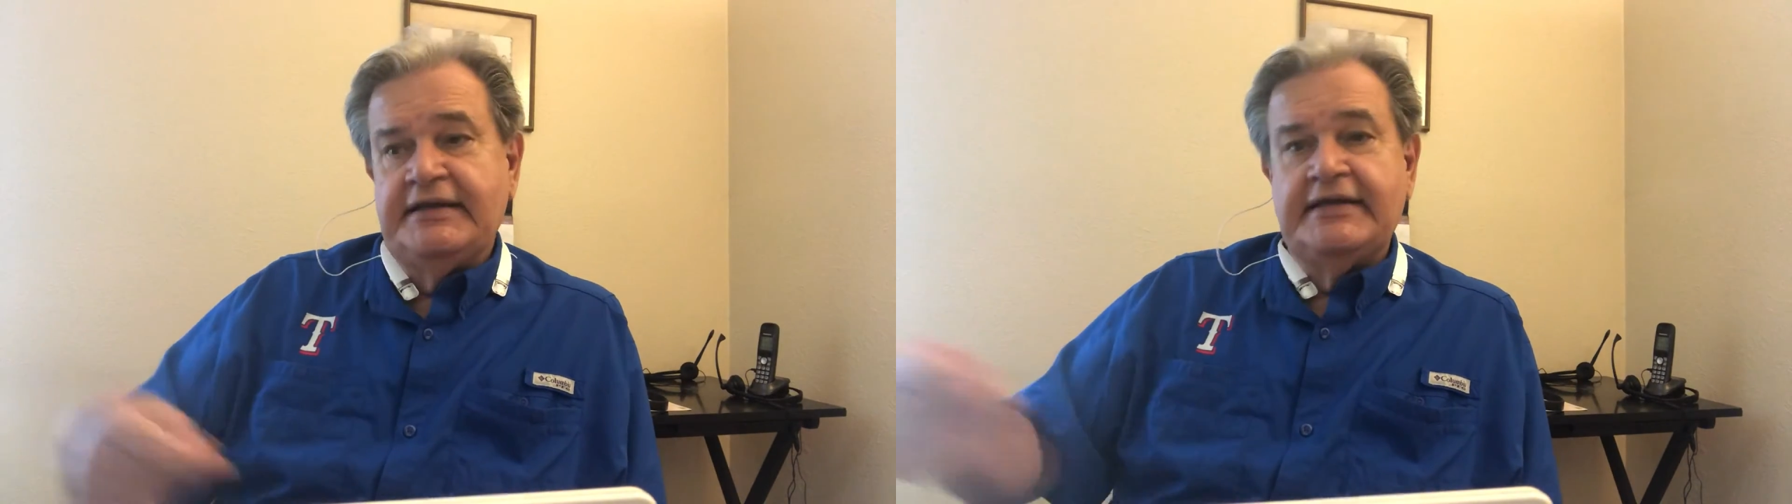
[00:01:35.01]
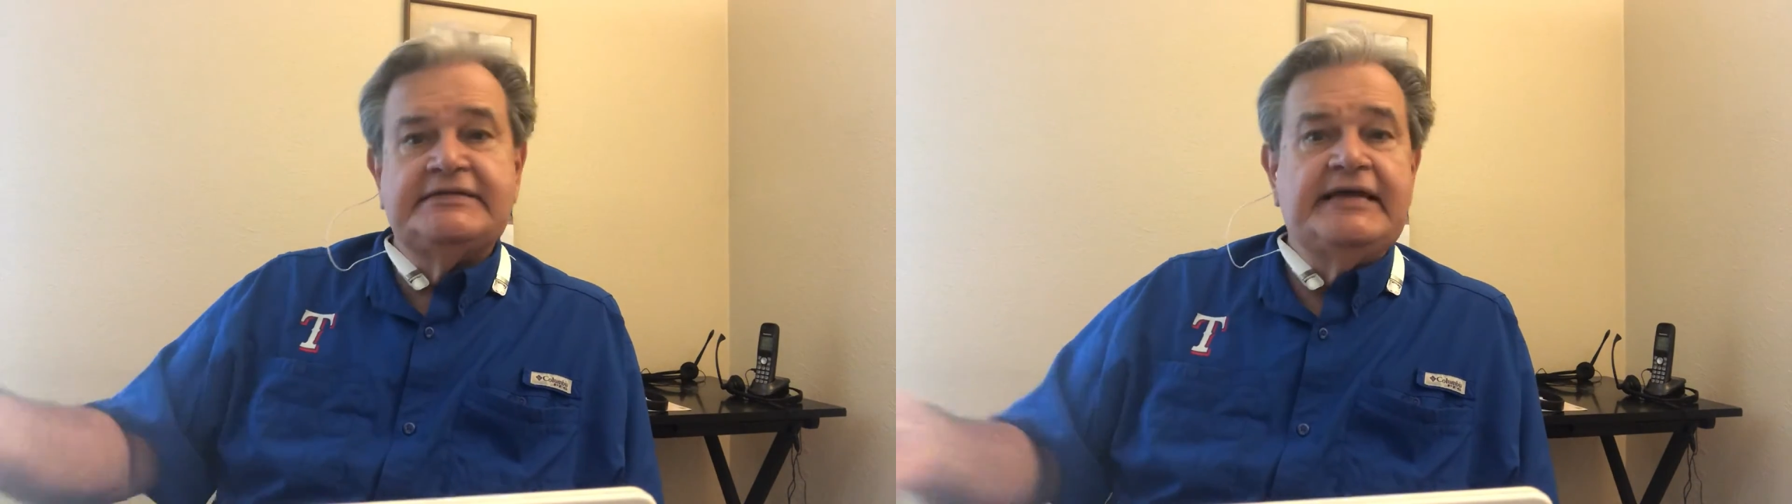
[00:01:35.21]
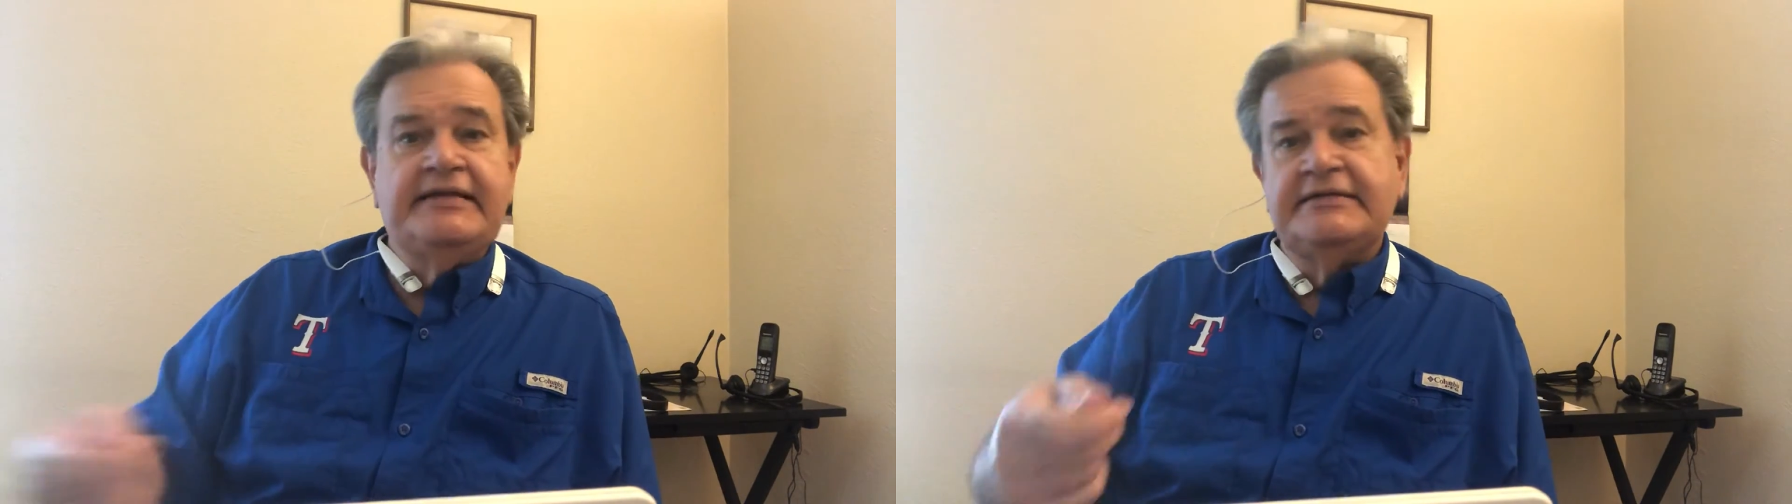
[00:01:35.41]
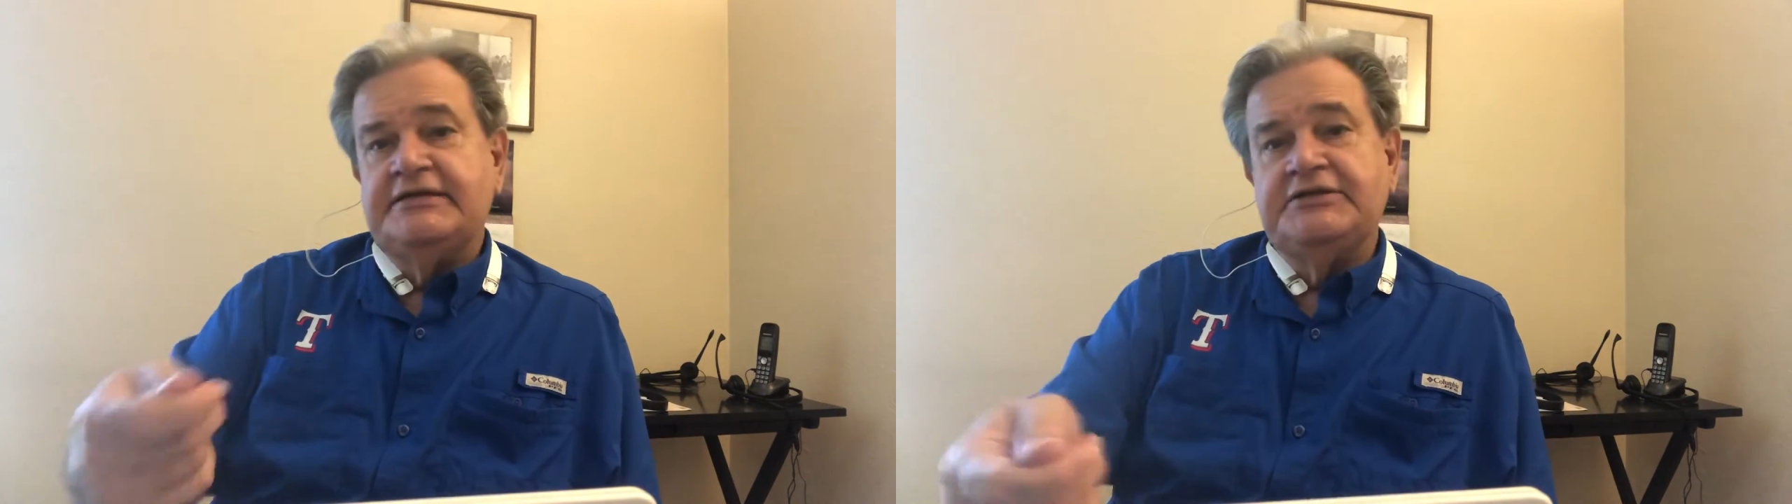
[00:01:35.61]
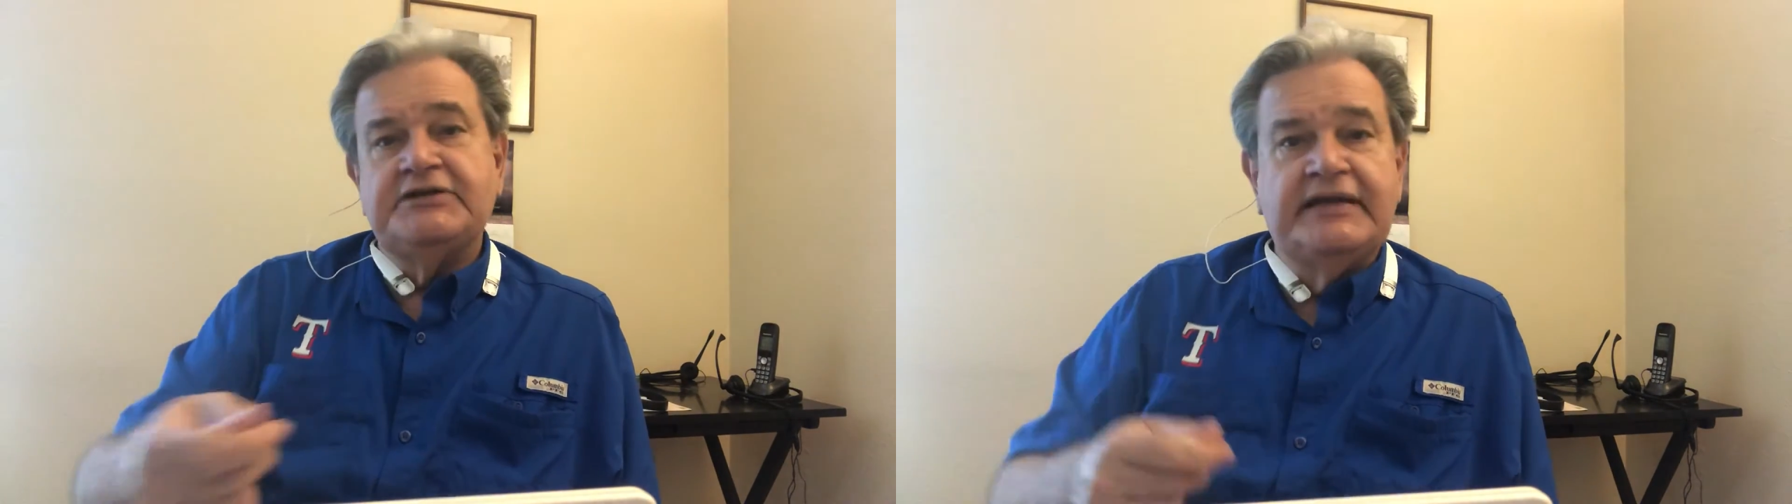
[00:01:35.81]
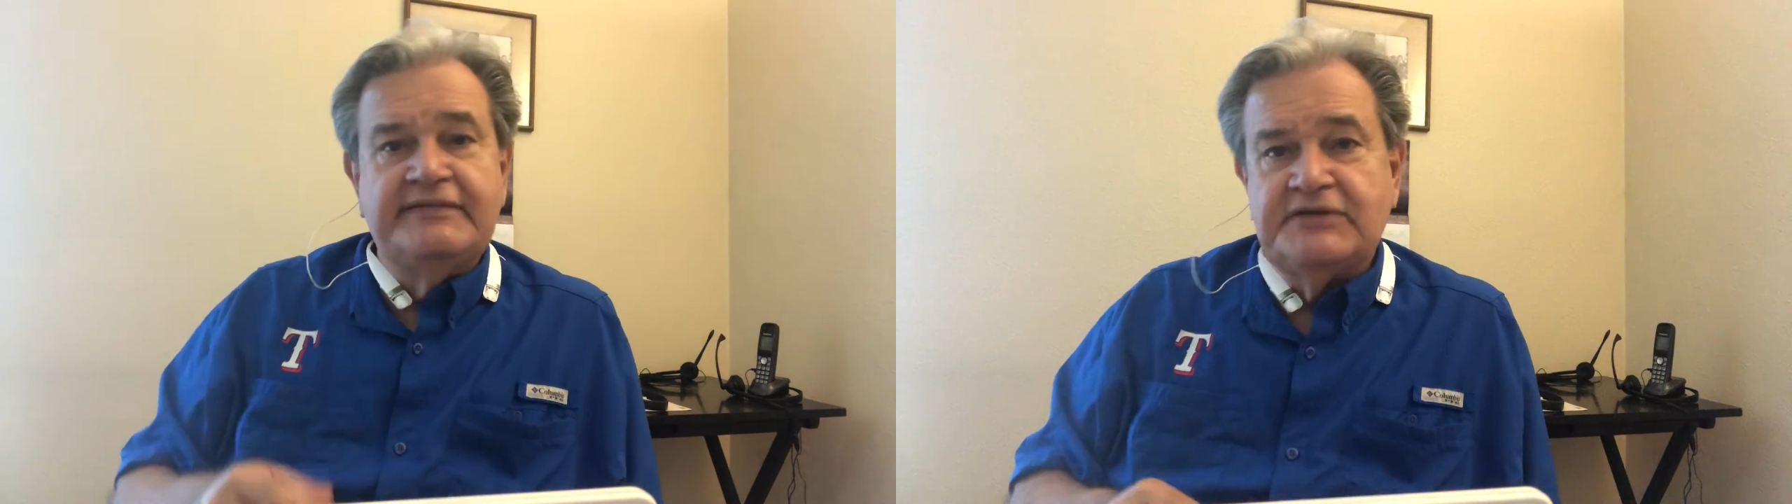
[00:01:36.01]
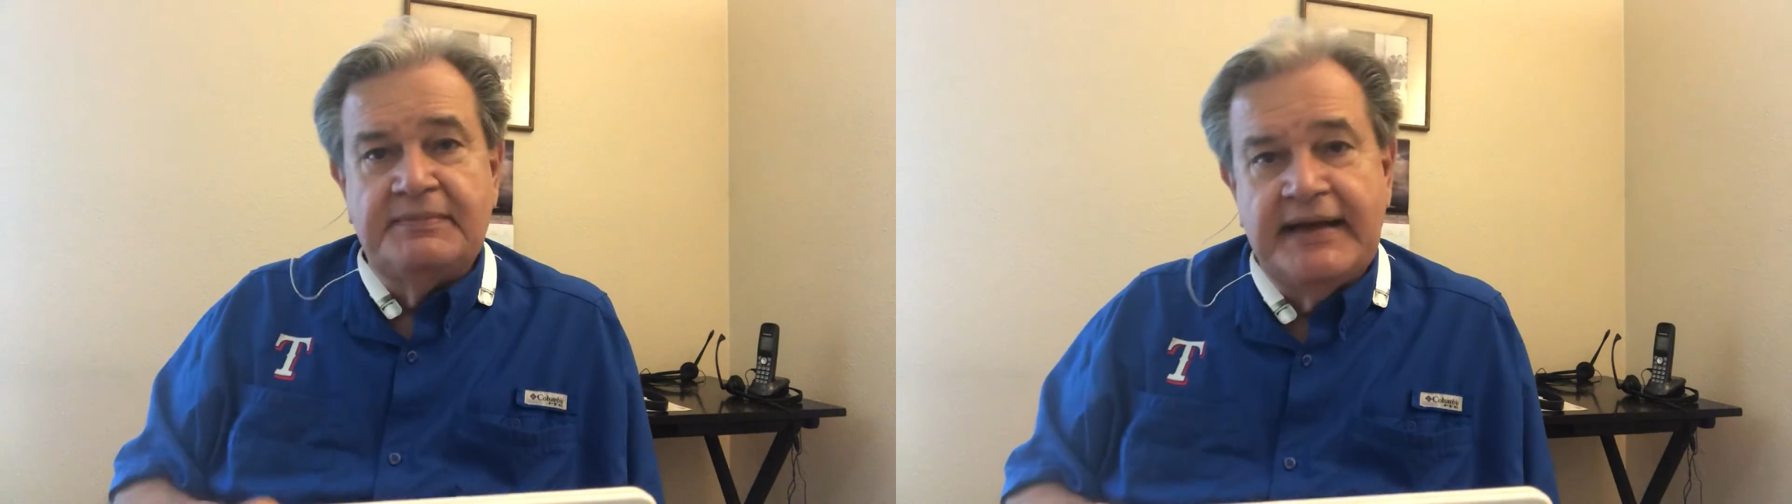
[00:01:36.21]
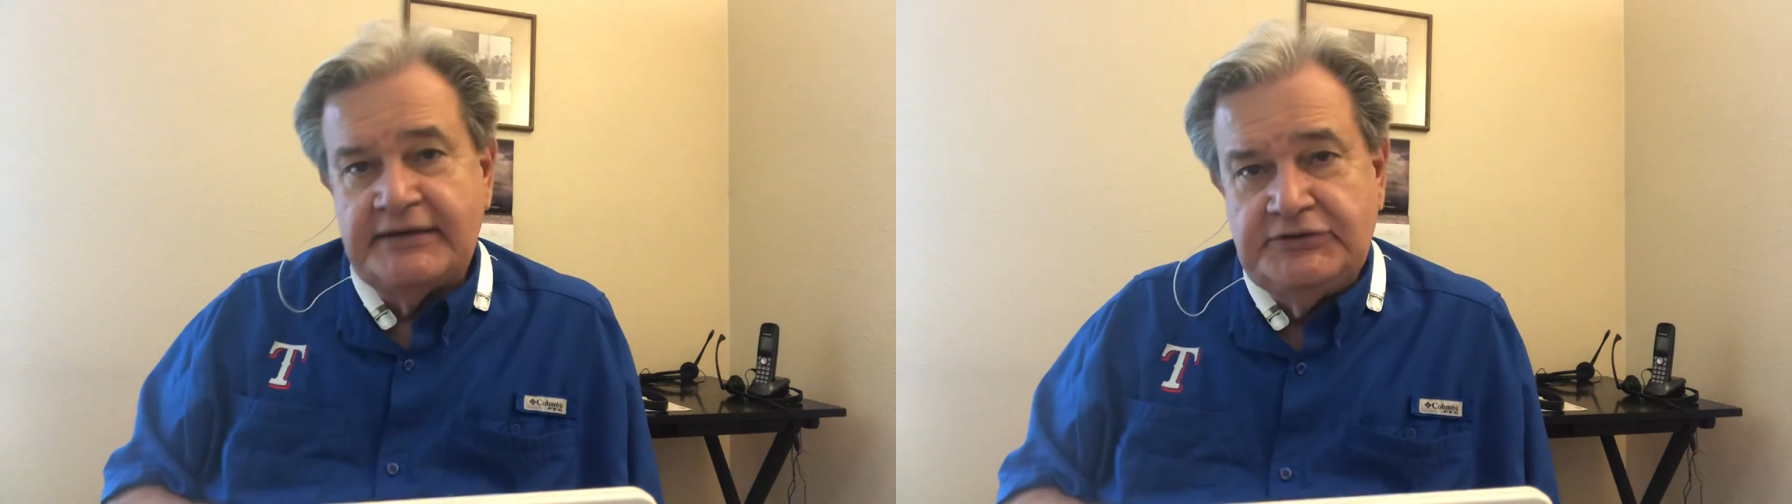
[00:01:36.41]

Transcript: next day the teacher gives it back